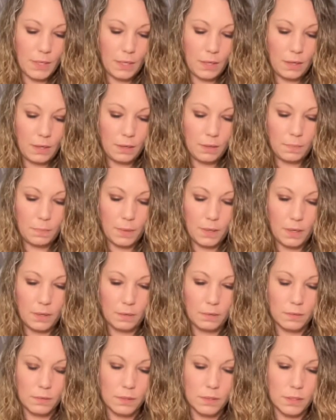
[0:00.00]
Eight of
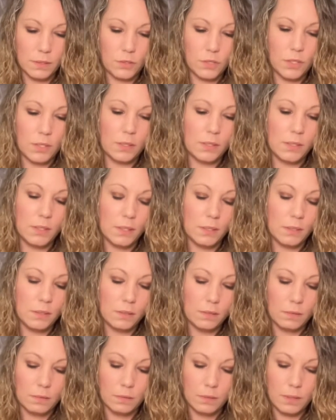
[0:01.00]
Pentacles and Justice,
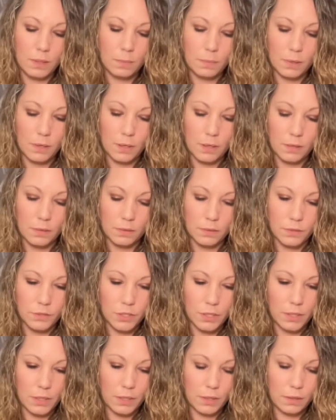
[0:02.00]
so Libra
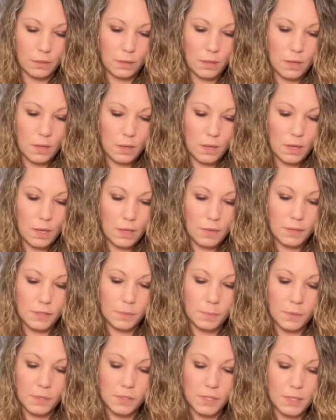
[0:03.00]
energy. This
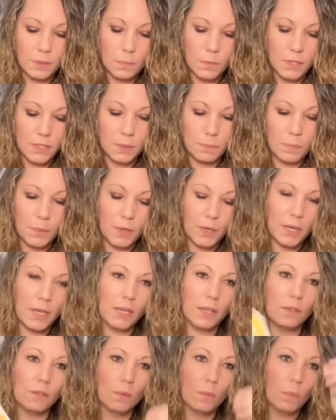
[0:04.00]
person wasn't putting
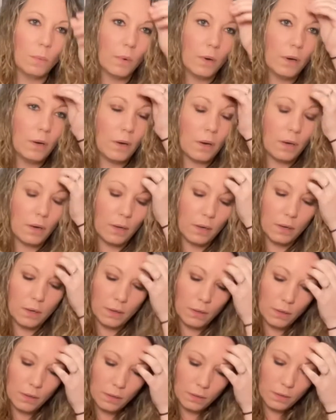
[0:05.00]
in the work
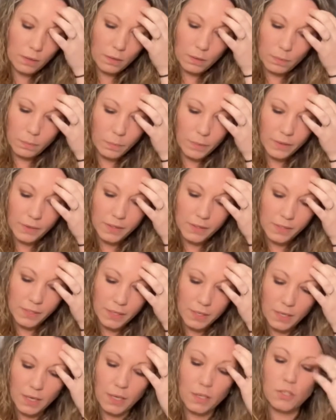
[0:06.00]
with this
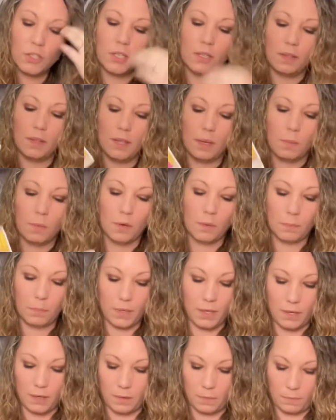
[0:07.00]
connection. They weren't
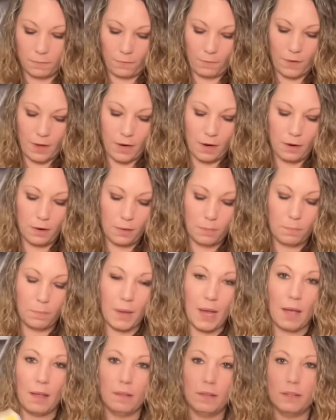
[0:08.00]
being fair,
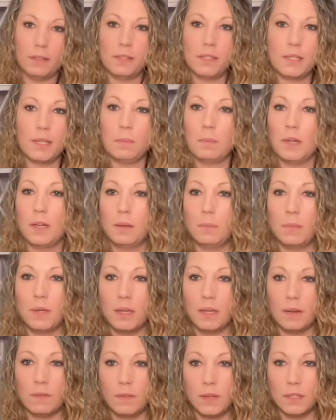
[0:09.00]
balanced. They may have been
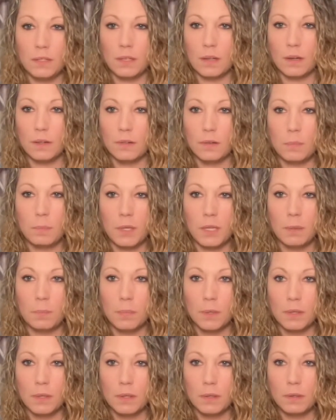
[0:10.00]
giving to other
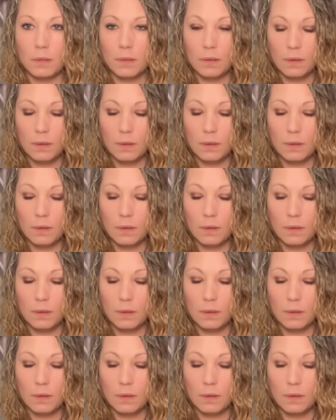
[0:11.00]
people.